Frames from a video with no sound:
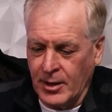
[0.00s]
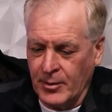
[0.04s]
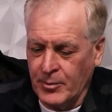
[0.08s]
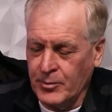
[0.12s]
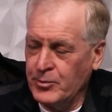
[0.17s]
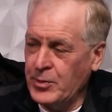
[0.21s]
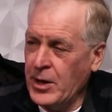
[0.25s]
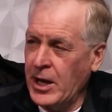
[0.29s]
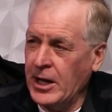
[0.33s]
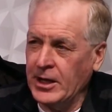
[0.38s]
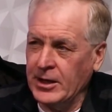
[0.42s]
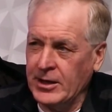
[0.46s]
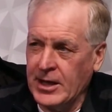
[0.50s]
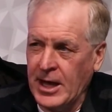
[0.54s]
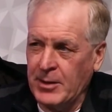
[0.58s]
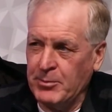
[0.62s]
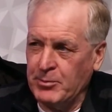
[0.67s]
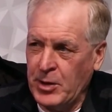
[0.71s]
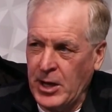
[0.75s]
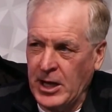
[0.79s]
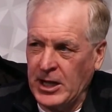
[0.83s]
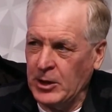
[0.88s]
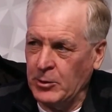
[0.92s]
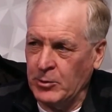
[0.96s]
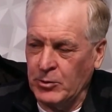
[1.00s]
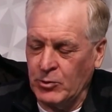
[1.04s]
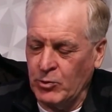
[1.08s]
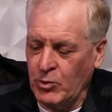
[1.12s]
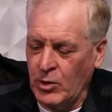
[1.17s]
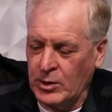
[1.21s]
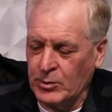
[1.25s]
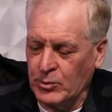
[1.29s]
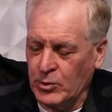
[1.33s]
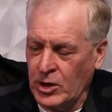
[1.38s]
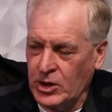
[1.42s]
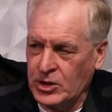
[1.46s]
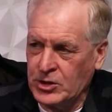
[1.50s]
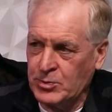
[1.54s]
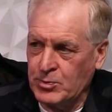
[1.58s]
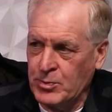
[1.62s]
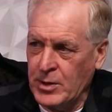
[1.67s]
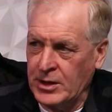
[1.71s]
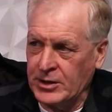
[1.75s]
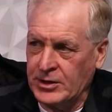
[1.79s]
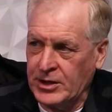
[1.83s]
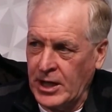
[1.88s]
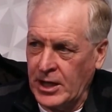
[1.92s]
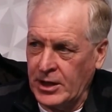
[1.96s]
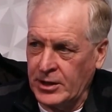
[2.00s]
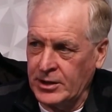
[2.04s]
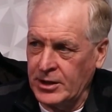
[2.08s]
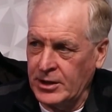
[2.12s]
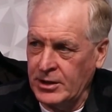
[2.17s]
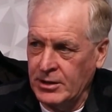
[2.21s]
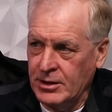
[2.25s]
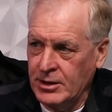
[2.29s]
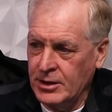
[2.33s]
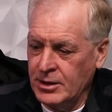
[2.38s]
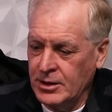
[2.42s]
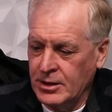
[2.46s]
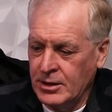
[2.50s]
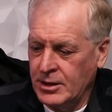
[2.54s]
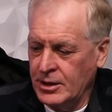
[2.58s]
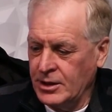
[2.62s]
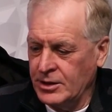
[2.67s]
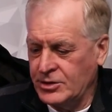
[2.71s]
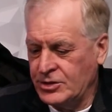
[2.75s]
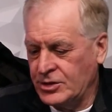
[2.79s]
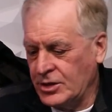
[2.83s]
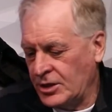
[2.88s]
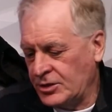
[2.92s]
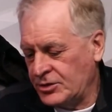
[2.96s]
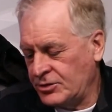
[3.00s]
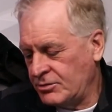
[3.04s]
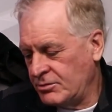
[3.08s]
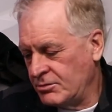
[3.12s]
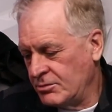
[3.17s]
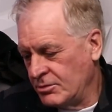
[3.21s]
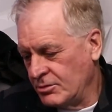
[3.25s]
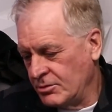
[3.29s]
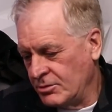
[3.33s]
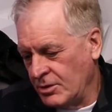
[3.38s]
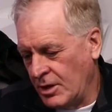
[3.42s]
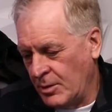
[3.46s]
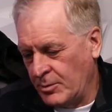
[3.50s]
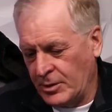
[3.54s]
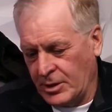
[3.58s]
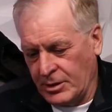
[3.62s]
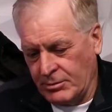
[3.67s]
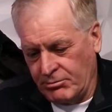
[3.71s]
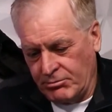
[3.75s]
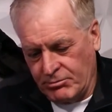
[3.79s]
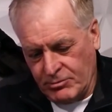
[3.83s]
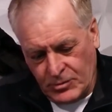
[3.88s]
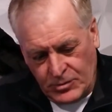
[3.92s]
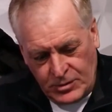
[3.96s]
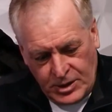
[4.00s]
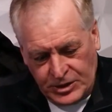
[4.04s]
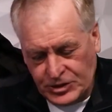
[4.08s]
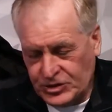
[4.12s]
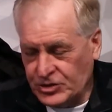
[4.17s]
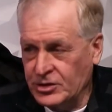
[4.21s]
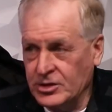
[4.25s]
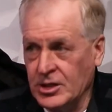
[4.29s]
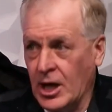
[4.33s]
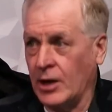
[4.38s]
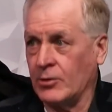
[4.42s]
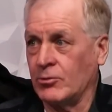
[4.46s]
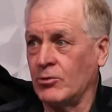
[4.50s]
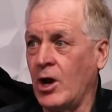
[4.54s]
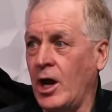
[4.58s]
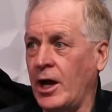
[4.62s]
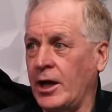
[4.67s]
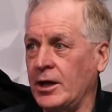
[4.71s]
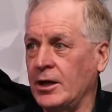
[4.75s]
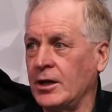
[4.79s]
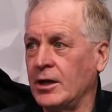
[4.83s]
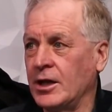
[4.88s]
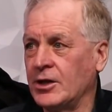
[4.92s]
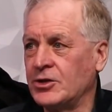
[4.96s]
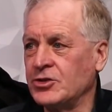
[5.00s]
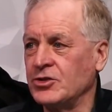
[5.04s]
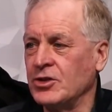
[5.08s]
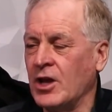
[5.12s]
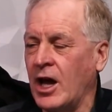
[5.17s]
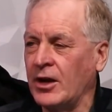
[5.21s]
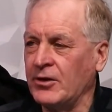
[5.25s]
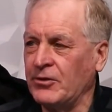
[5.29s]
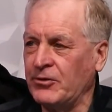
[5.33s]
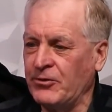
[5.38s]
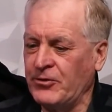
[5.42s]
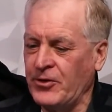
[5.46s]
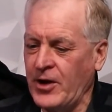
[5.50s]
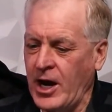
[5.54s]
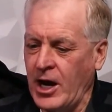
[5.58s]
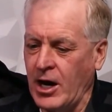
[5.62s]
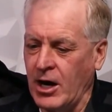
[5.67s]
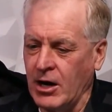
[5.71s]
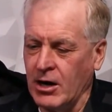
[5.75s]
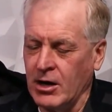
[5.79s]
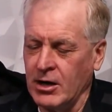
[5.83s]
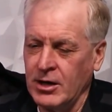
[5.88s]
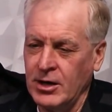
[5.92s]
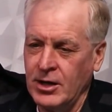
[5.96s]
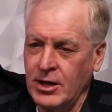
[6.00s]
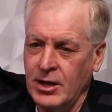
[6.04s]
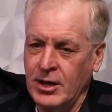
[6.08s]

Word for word: Painting with one brush mentality, it's just it's not right. It's not fair.